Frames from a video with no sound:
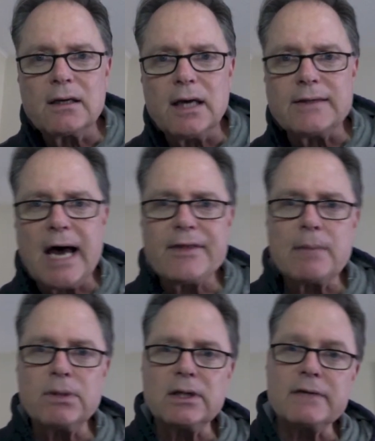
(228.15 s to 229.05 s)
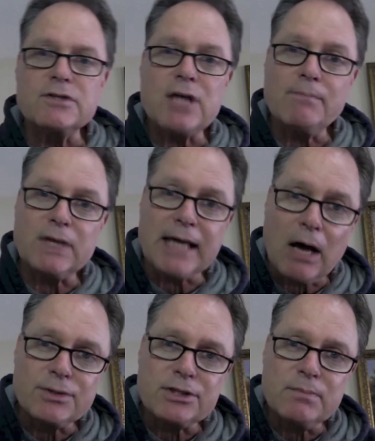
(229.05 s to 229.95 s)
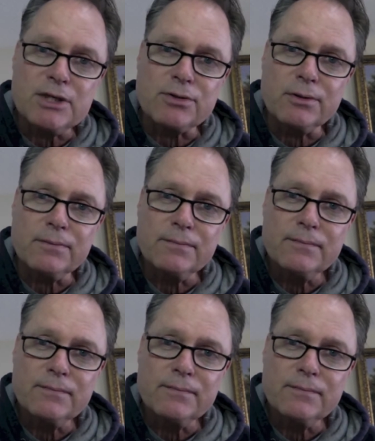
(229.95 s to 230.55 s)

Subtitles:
and now they believe something else to be true,